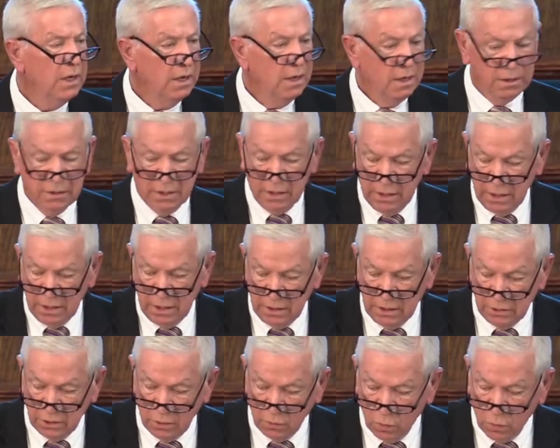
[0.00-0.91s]
the,
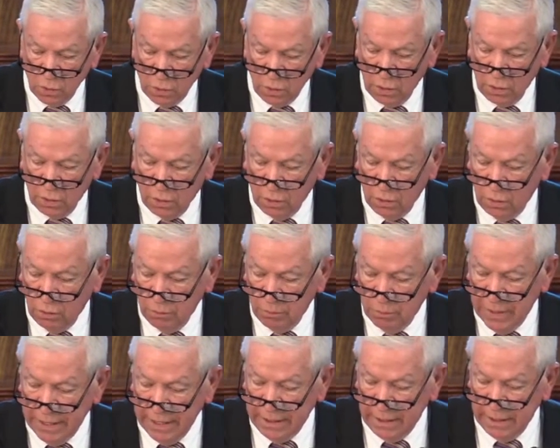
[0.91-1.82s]
the world
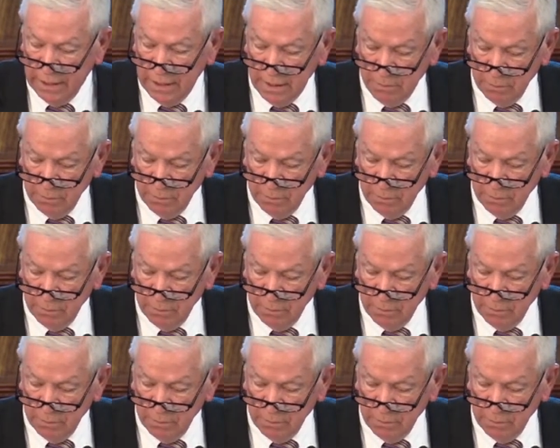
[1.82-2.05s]
may,